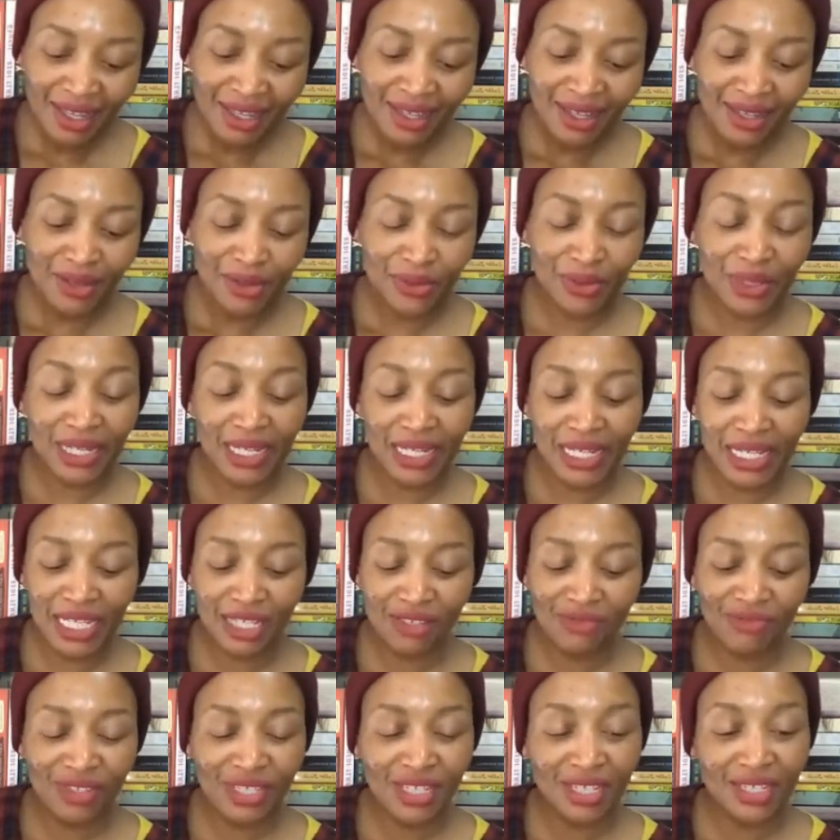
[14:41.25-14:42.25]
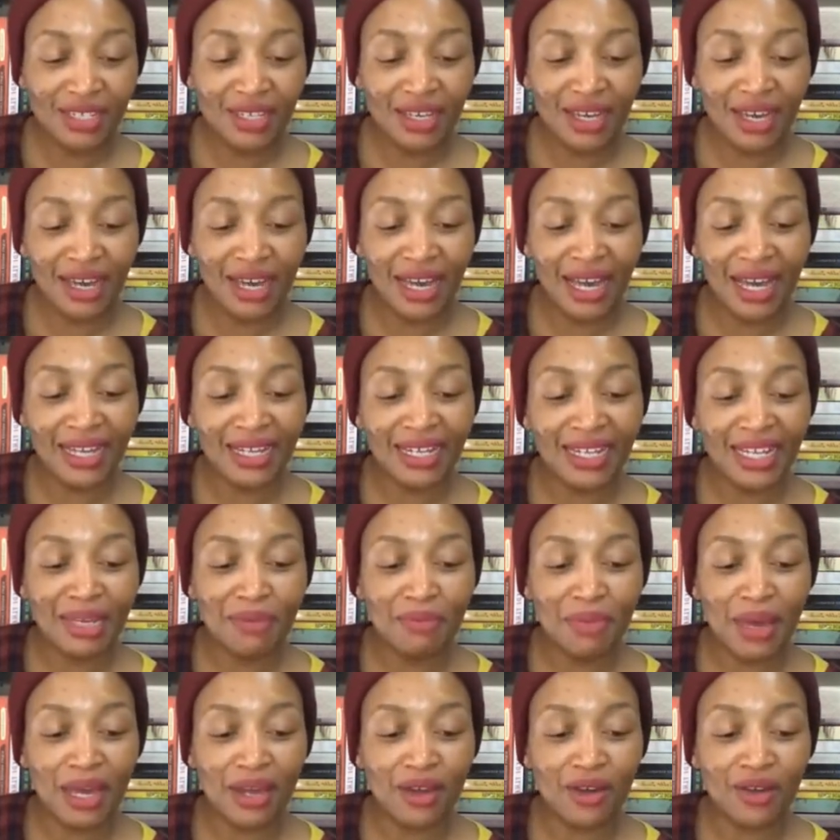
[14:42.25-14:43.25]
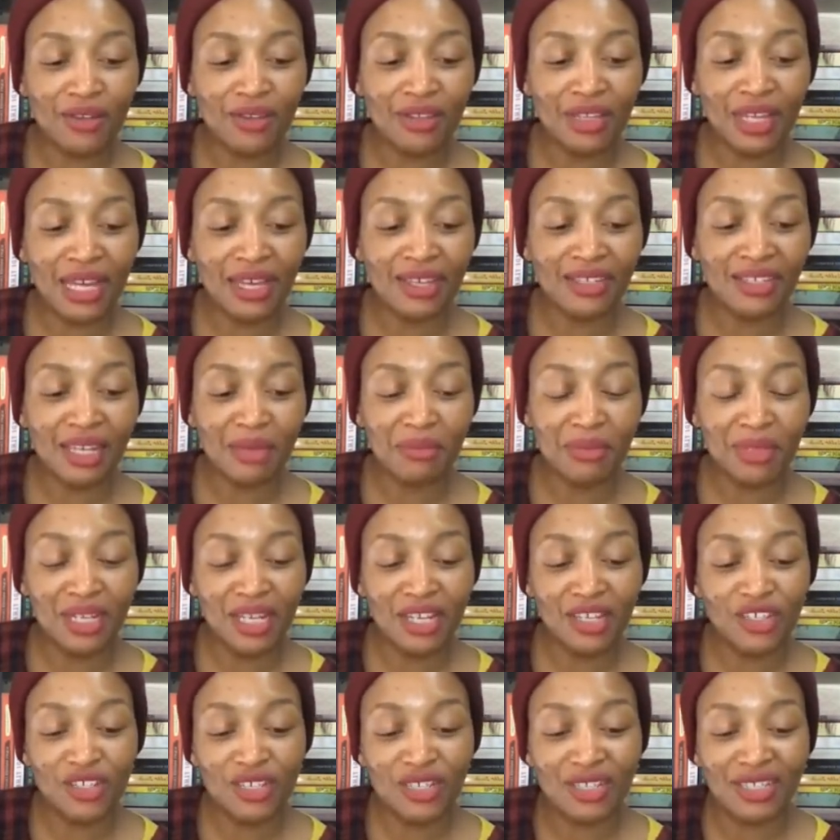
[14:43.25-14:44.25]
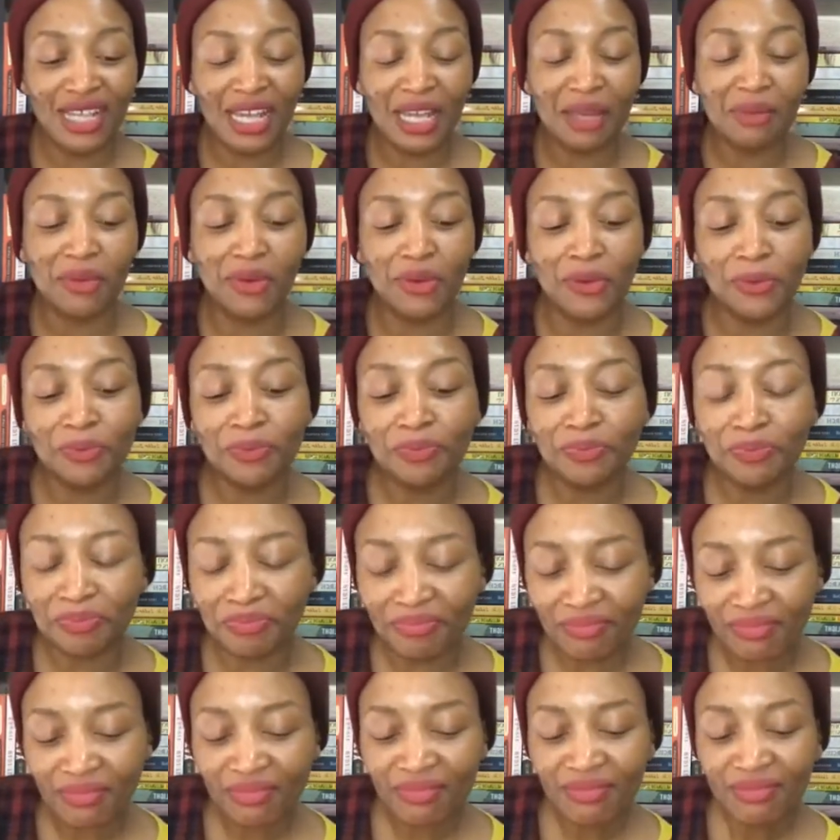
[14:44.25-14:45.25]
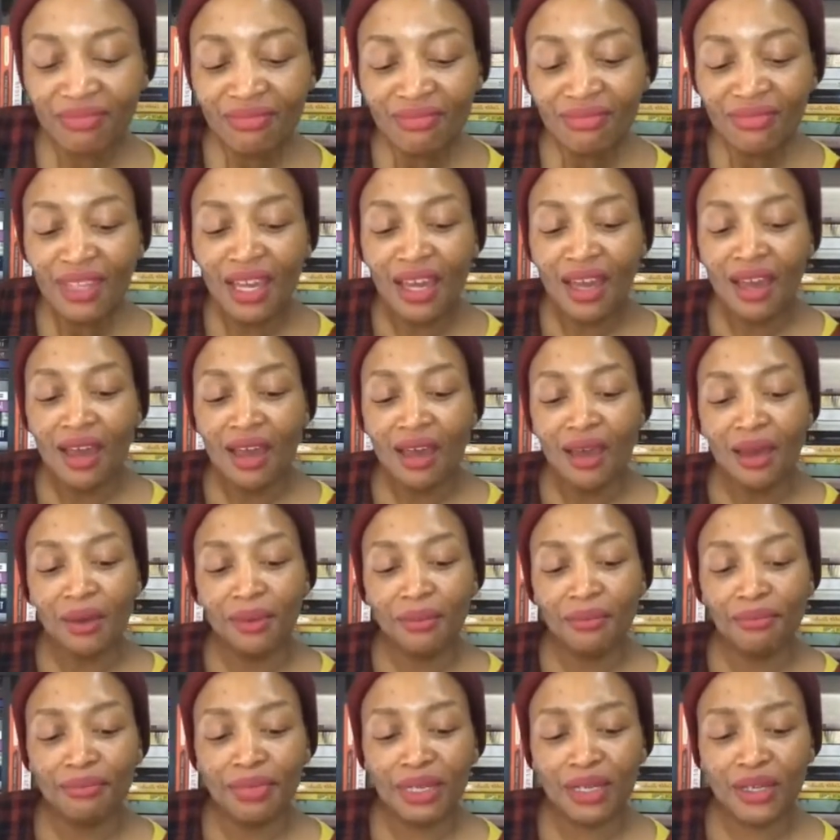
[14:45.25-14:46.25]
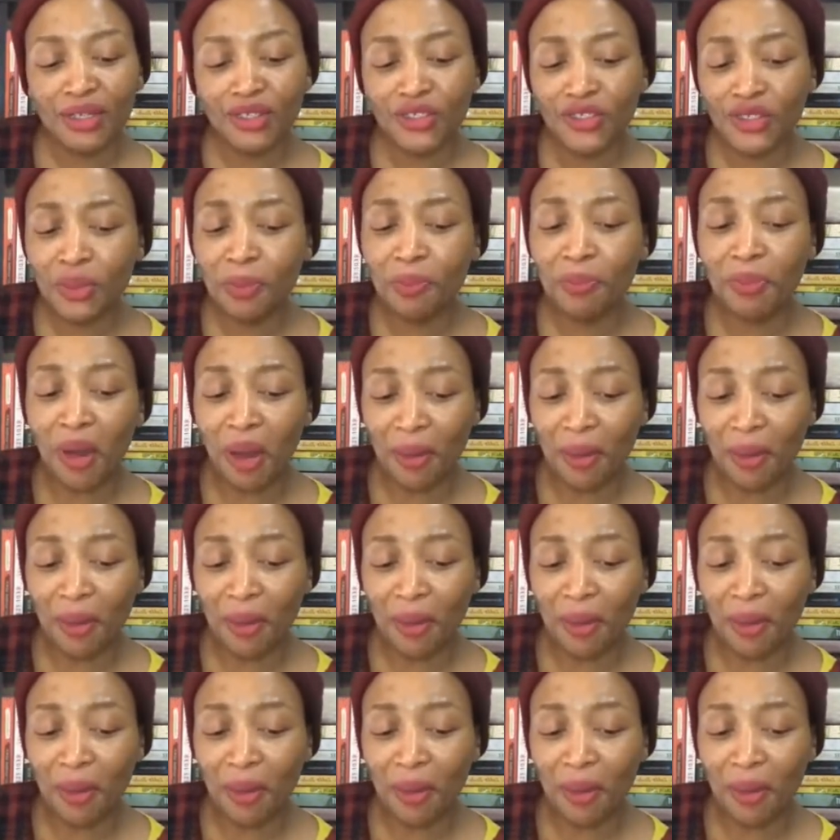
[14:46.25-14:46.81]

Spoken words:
Relieved, I lay back on the examination table. But could you pop